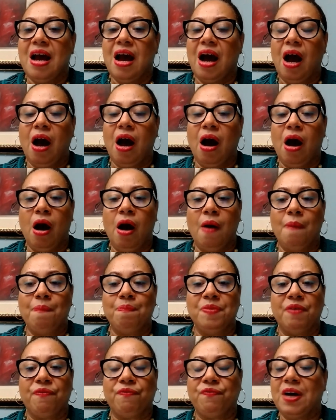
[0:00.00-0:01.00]

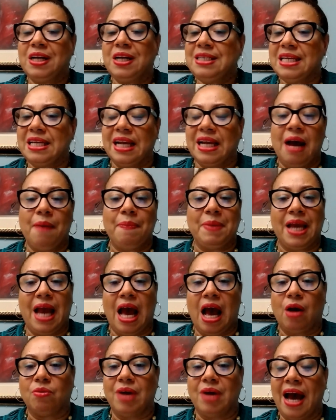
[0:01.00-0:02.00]
funding coming
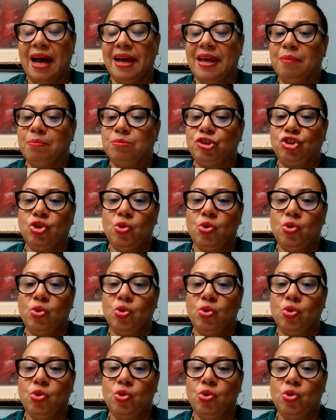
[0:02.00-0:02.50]
out. I'm